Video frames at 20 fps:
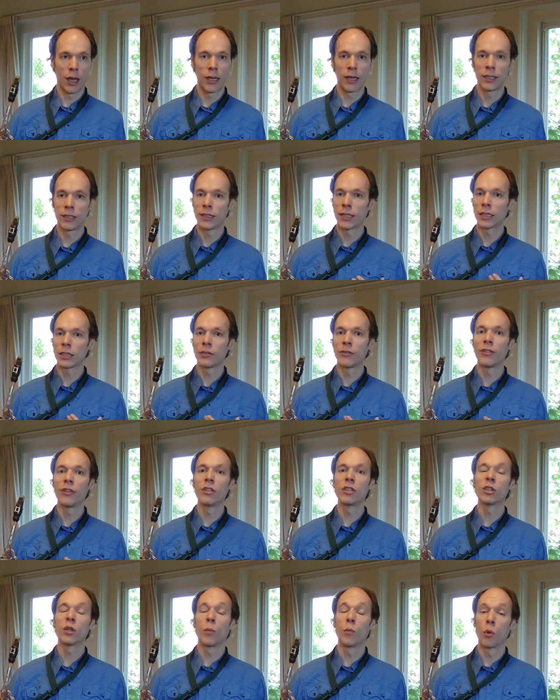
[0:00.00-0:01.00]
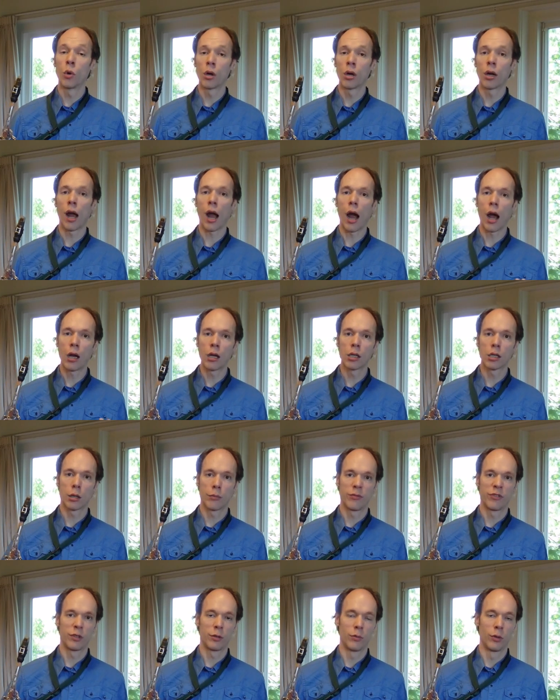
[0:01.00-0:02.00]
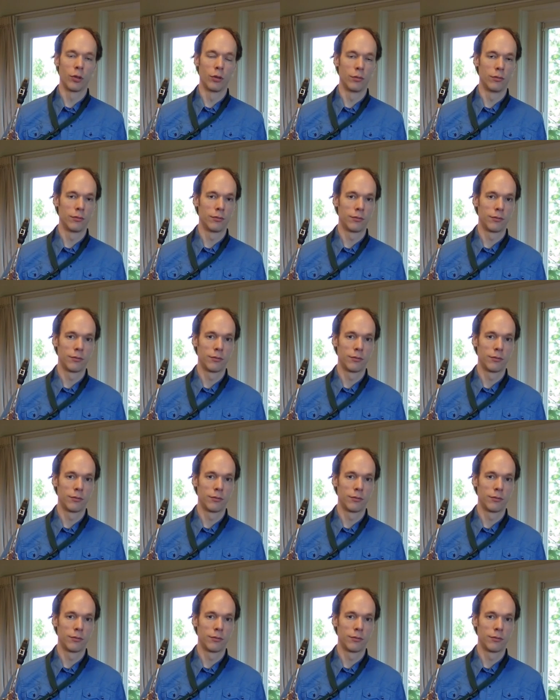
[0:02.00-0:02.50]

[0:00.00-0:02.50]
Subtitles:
And it just feels more uncomfortable.